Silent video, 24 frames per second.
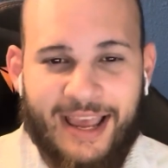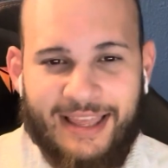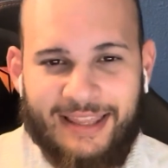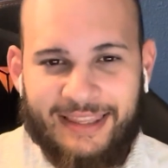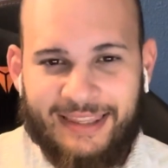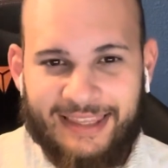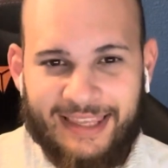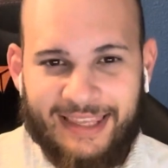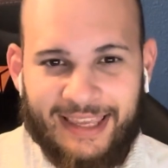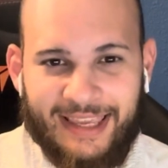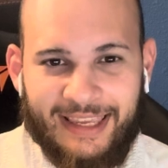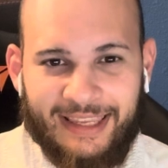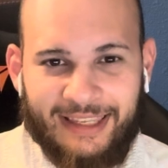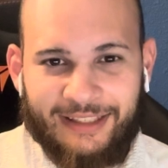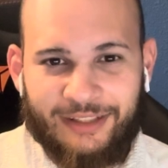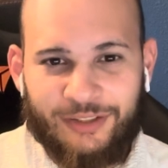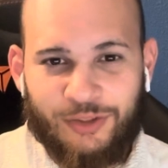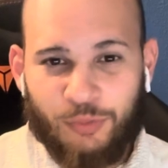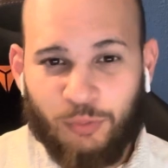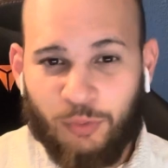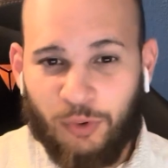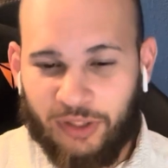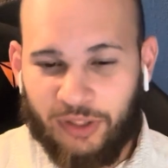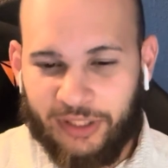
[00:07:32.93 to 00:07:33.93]

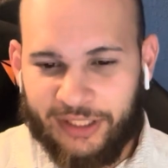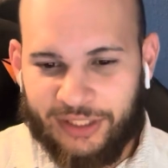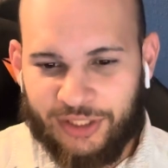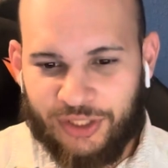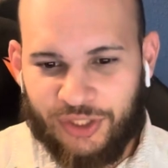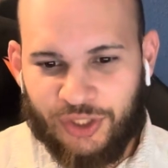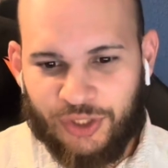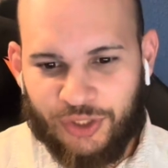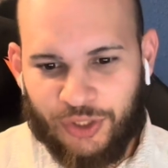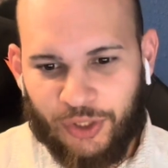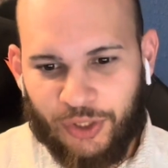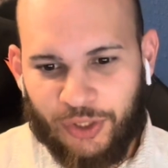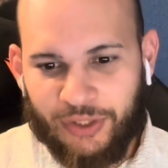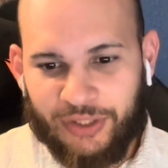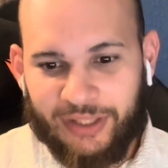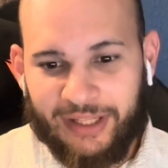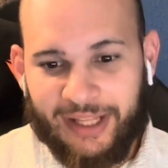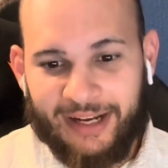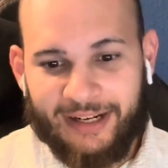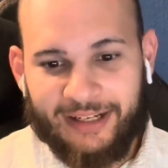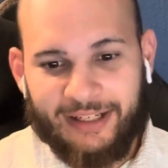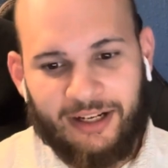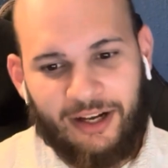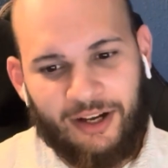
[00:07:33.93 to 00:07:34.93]
These will ensure
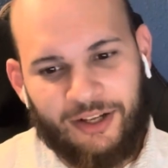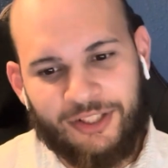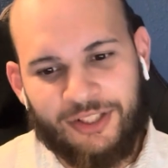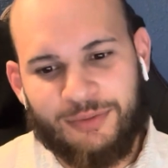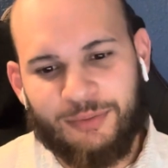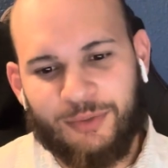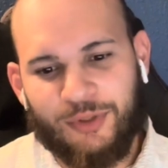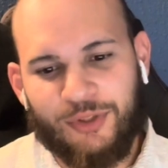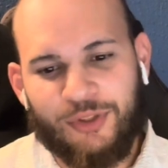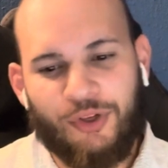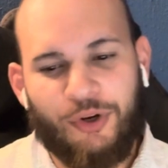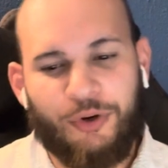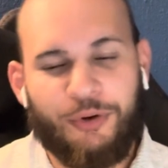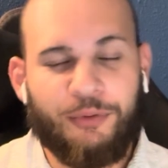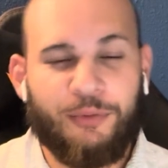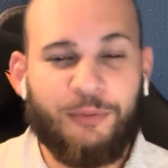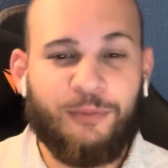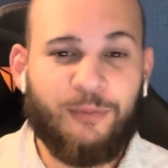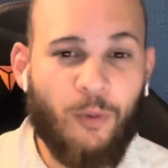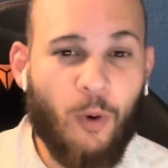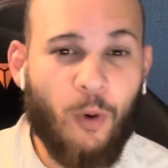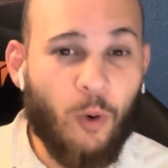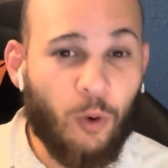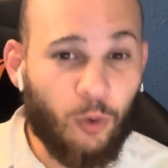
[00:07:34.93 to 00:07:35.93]
that customers are
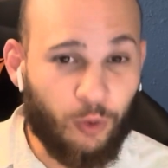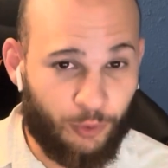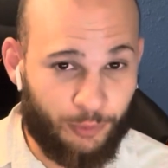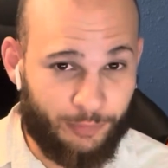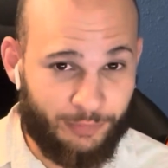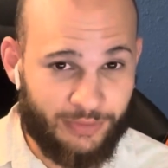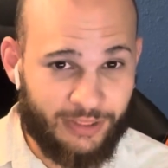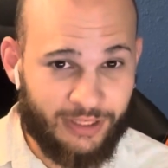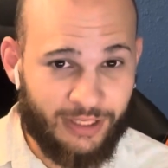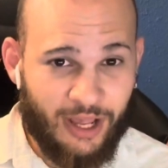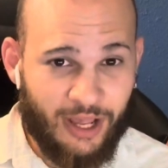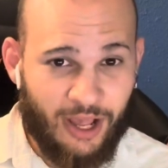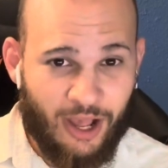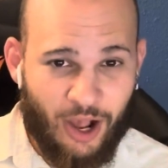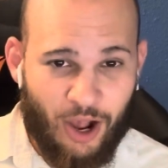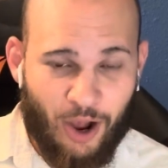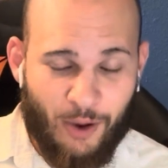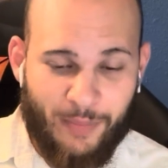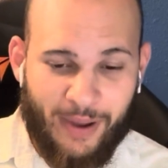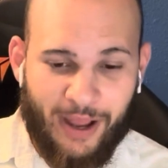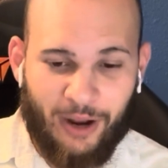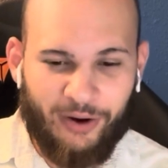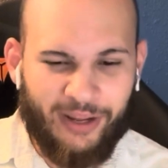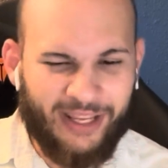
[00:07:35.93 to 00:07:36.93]
informed
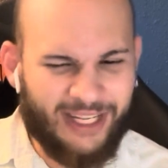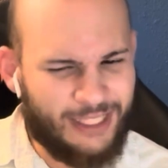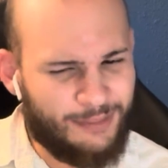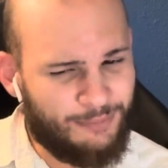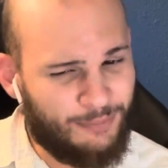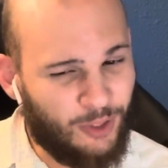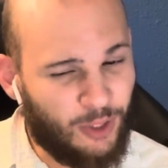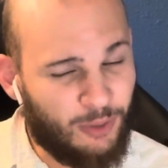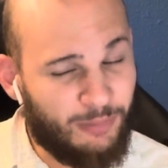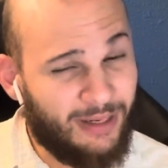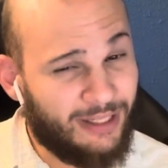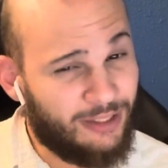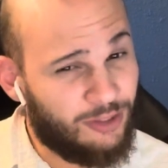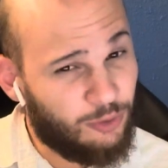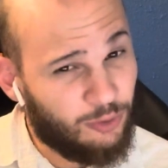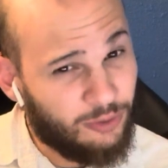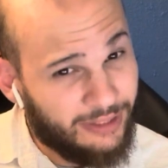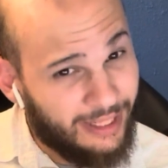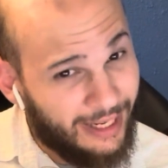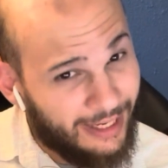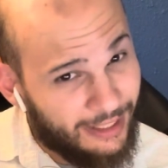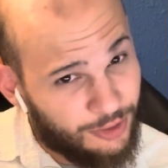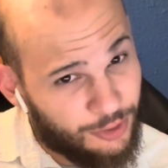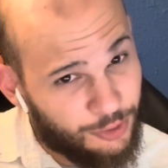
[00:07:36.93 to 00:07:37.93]
about experimental
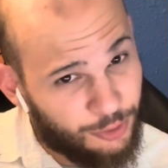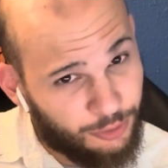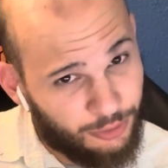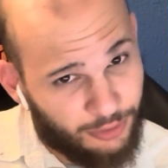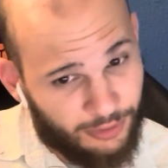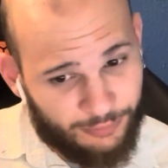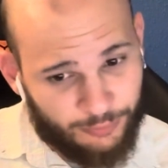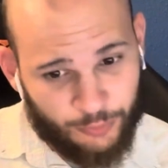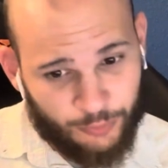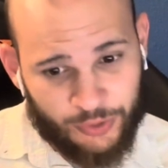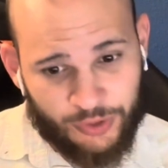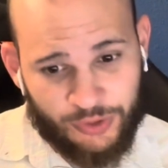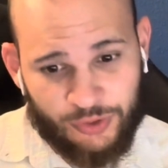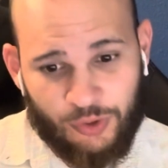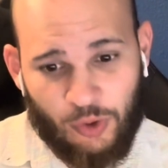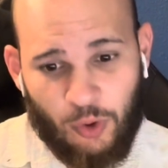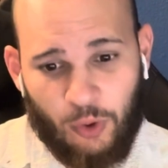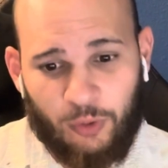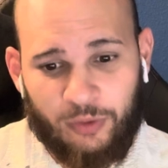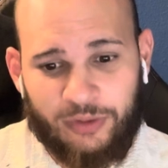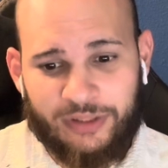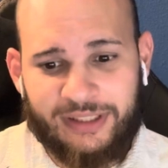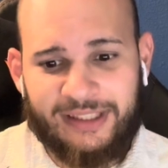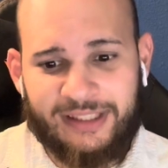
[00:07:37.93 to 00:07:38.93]
nature of
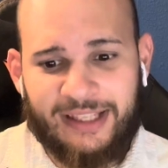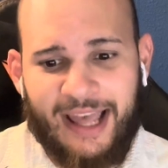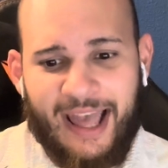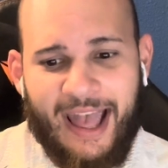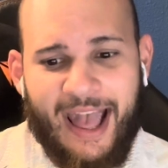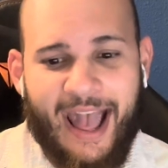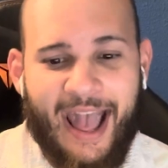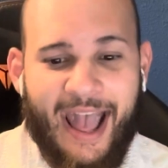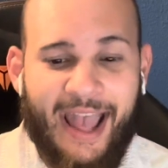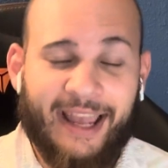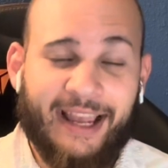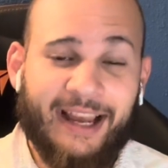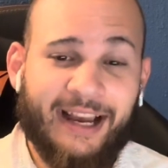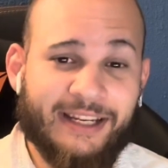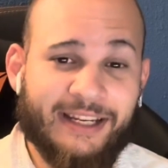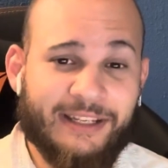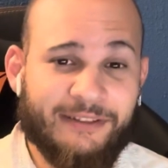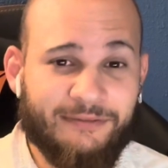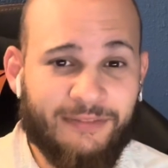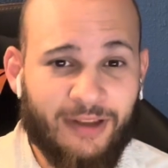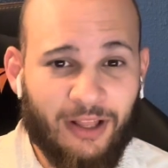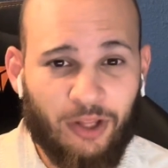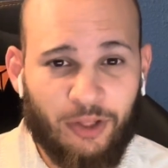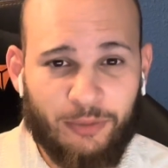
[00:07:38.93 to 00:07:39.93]
results. AI
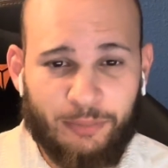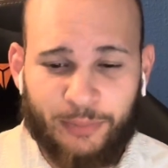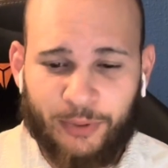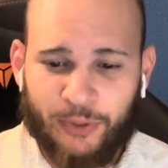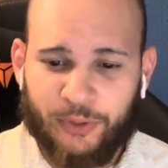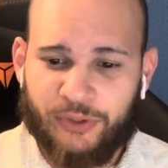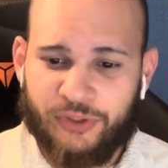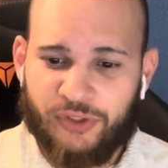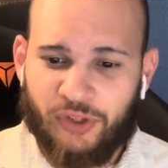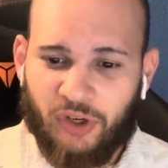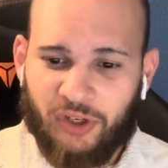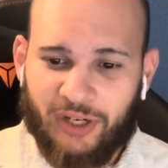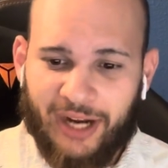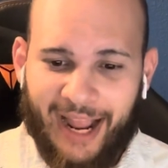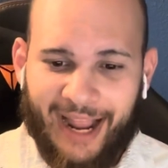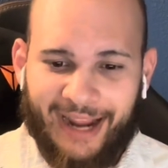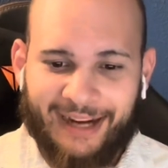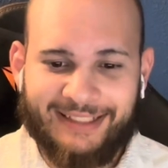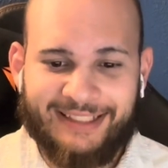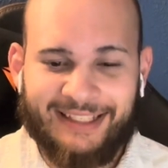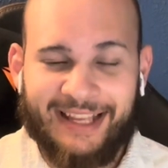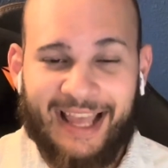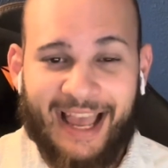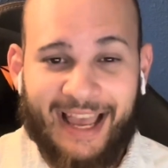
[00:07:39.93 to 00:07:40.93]
developers are
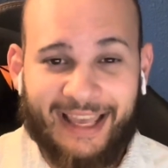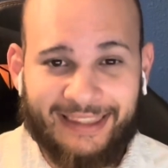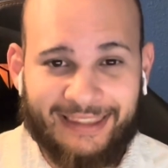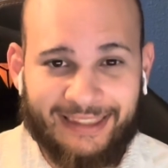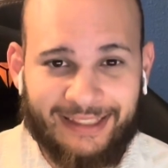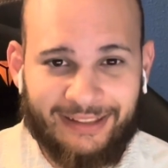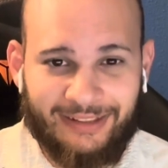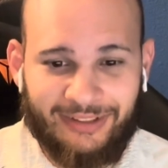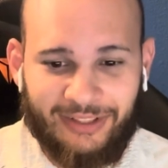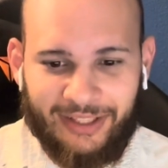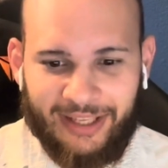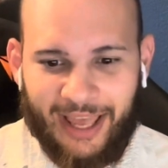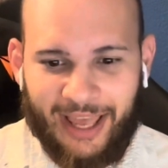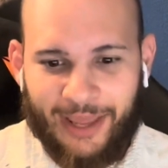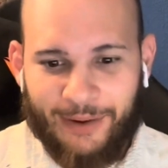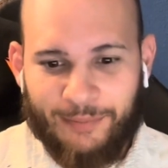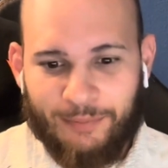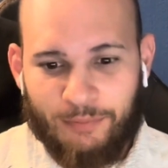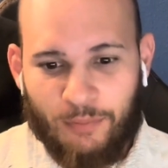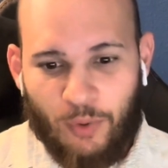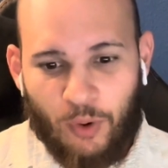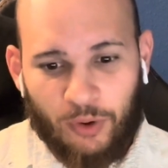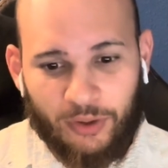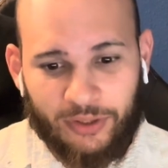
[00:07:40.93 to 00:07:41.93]
acting ethically and
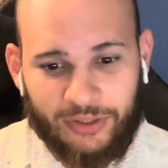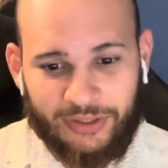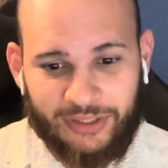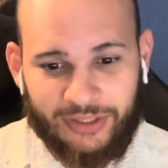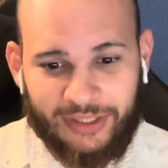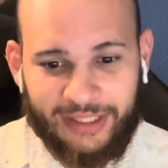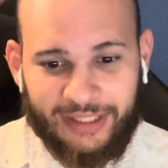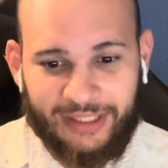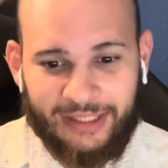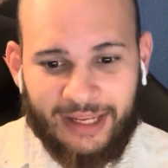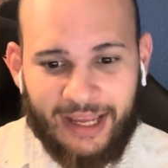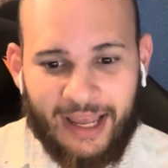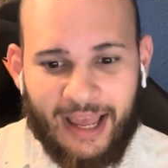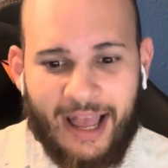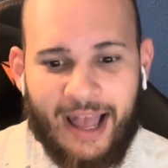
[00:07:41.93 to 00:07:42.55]
morally.